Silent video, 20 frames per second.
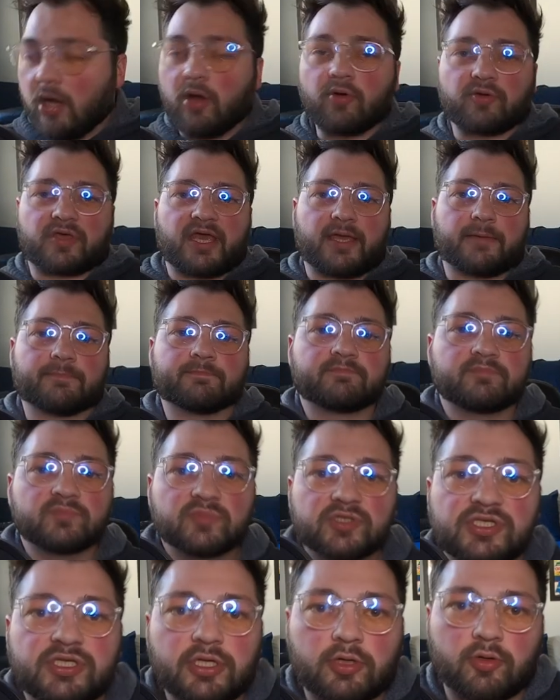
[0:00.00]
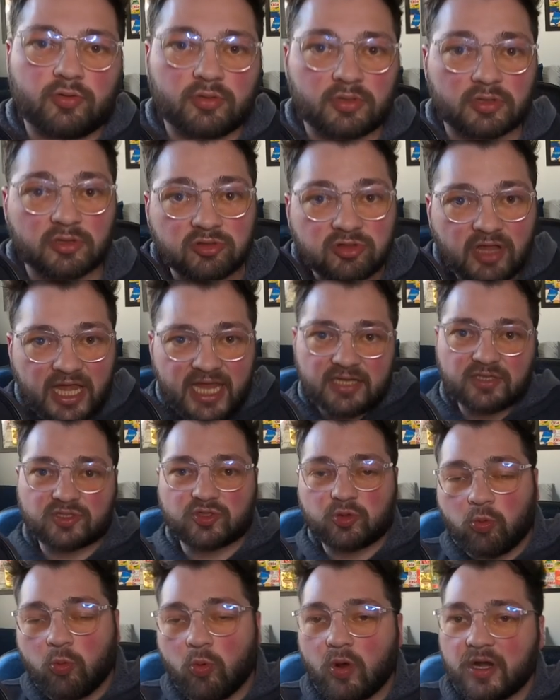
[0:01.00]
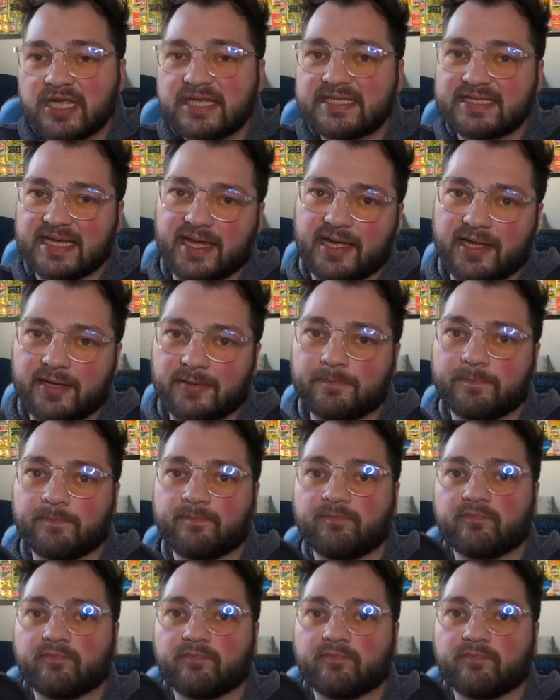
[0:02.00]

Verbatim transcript: Okay, so late 2010,